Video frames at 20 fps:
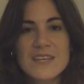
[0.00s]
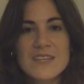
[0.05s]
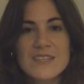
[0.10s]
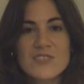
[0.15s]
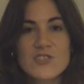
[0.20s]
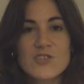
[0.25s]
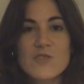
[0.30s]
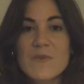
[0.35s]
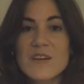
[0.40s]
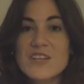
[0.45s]

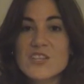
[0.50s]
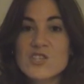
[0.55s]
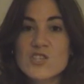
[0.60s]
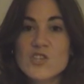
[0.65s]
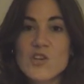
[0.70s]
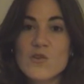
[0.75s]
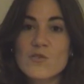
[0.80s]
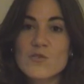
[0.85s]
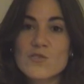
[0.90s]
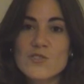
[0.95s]
too much
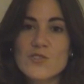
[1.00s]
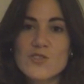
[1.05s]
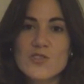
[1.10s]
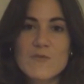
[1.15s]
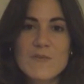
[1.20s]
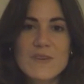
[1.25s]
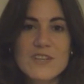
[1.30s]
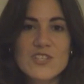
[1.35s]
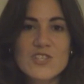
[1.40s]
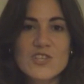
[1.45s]
salt,
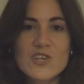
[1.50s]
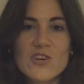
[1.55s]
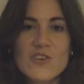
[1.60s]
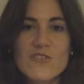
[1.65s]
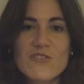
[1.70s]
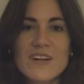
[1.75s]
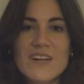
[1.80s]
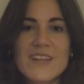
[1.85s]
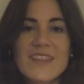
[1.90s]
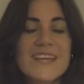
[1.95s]
too much
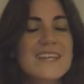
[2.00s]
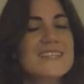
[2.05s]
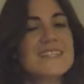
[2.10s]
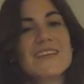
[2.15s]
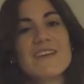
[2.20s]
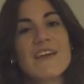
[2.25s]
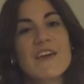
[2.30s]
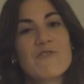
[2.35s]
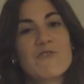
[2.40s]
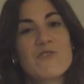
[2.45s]
sugar in it. There's
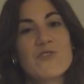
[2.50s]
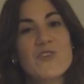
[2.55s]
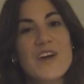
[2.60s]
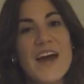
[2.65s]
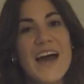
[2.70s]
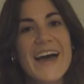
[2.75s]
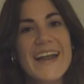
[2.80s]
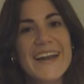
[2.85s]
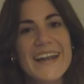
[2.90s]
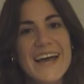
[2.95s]
a few
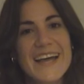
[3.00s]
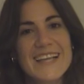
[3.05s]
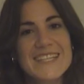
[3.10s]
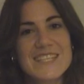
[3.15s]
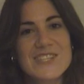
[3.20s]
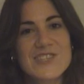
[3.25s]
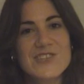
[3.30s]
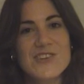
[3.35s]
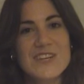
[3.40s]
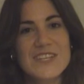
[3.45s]
guidelines
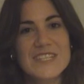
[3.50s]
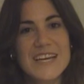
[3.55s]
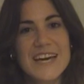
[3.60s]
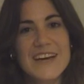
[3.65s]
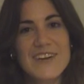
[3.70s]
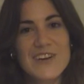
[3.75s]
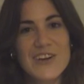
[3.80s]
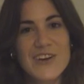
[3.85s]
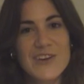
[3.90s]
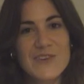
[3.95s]
that you can
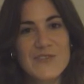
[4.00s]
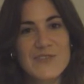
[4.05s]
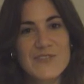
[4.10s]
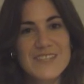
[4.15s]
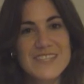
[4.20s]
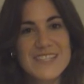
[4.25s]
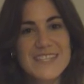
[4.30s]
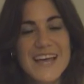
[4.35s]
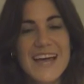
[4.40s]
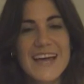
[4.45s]
download off the
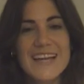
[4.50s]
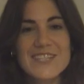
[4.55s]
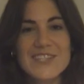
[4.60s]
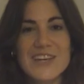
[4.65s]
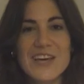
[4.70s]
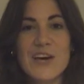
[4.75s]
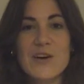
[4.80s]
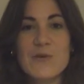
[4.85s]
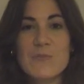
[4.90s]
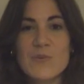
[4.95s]
site to
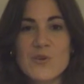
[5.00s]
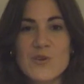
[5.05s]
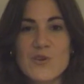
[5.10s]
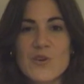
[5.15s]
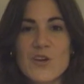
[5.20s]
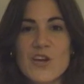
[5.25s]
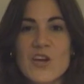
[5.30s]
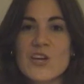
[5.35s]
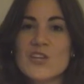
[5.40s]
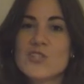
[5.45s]
help
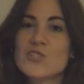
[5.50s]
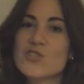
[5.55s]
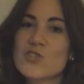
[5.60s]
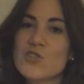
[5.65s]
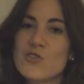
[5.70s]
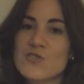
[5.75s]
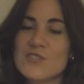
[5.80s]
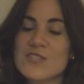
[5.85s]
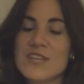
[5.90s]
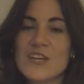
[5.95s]
you
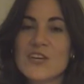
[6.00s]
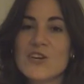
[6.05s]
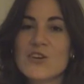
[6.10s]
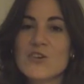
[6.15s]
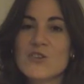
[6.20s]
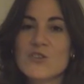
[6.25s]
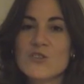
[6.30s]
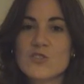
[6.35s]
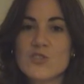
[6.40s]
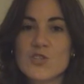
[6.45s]

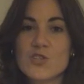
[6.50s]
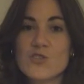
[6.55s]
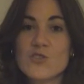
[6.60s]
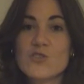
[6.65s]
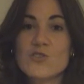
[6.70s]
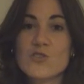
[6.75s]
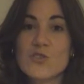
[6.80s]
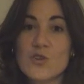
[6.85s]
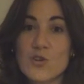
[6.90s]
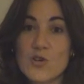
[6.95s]

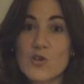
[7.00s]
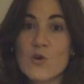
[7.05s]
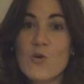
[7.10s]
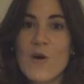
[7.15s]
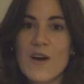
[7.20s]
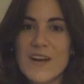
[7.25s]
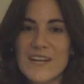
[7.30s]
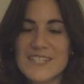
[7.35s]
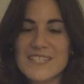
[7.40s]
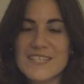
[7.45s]
choose good
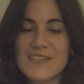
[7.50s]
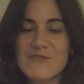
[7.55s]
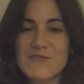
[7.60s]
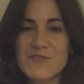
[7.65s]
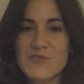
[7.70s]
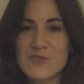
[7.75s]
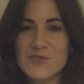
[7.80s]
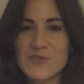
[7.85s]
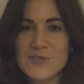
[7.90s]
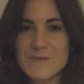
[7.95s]
quality
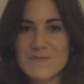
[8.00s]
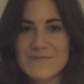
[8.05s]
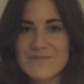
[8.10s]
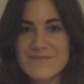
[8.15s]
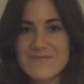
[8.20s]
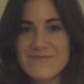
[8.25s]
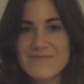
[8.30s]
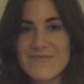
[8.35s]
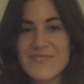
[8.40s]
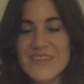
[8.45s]
food.
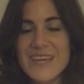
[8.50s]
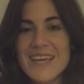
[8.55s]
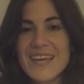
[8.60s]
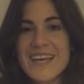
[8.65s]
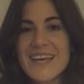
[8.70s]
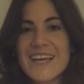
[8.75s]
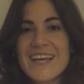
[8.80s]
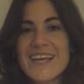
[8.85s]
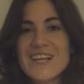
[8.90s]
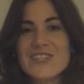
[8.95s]

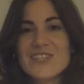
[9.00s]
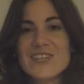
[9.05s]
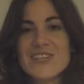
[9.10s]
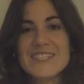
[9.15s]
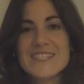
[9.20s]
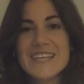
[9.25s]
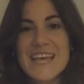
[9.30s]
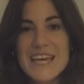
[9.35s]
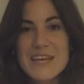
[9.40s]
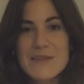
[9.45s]
So the
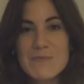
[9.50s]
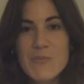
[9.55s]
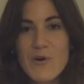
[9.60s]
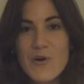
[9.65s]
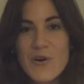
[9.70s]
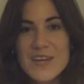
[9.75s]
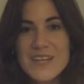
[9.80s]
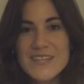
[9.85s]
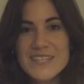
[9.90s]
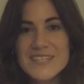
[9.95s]
second
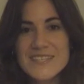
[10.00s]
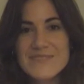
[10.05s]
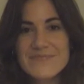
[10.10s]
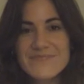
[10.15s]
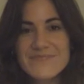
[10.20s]
point